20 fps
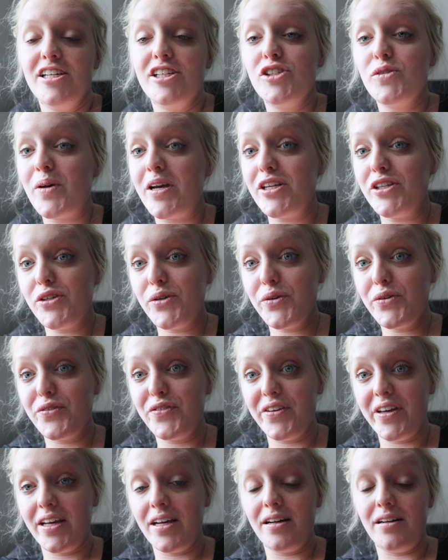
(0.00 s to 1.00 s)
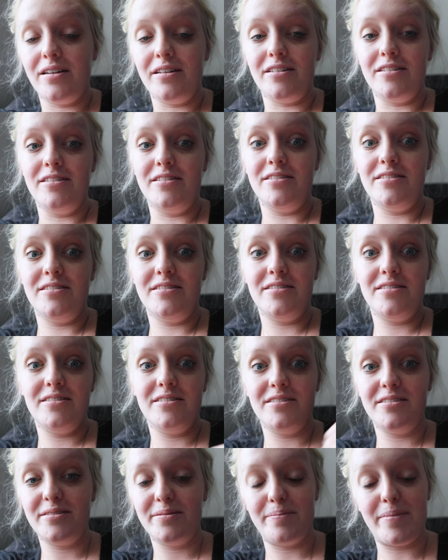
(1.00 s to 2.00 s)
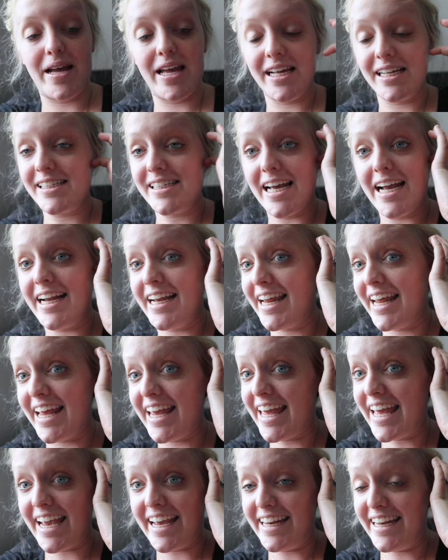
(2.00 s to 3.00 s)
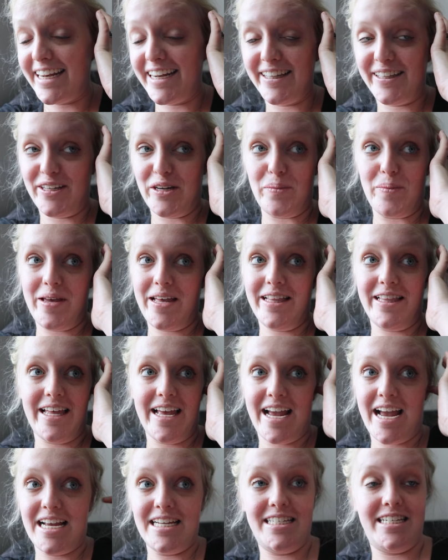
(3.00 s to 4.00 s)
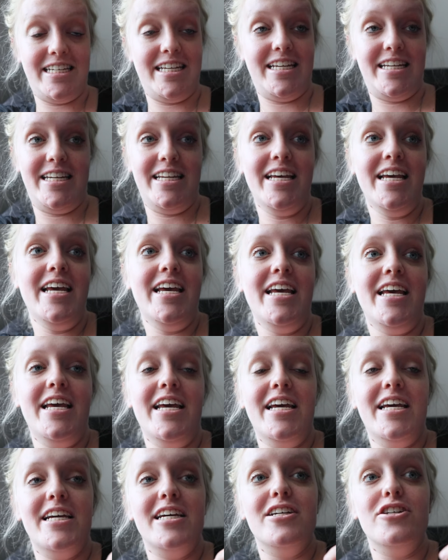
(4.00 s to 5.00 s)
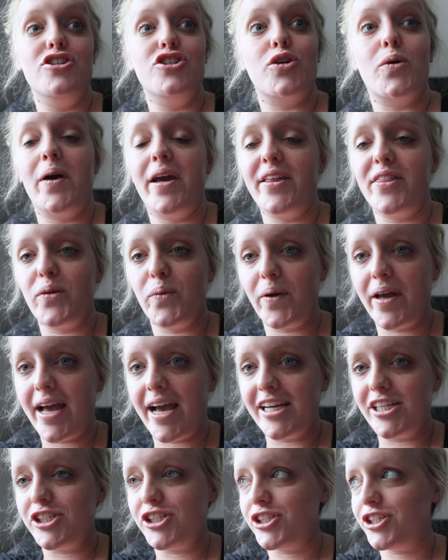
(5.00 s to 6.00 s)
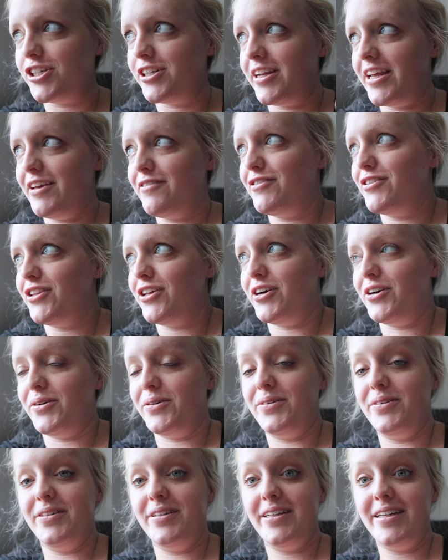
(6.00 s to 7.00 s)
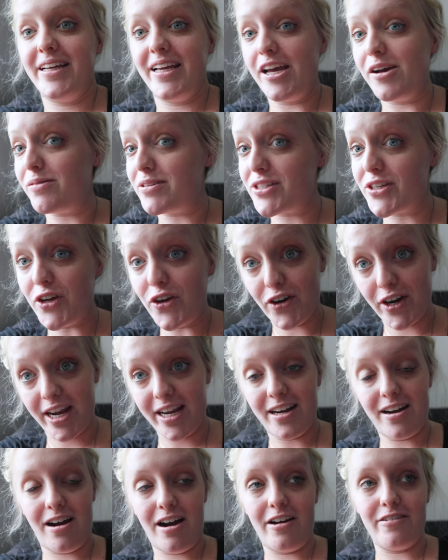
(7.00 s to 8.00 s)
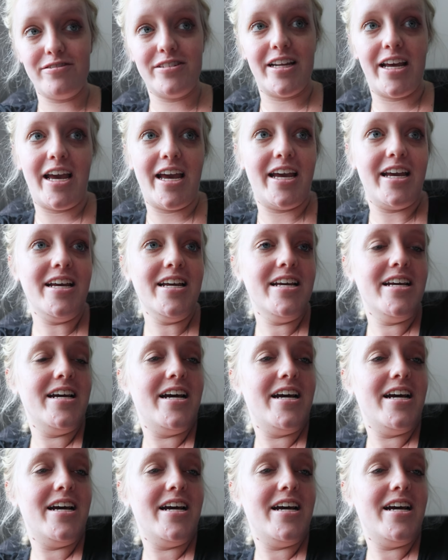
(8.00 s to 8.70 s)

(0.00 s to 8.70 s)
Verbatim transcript: So I do feel my anxiety kicking in a little bit, like I didn't enjoy it the way I should, even though it was a great off day.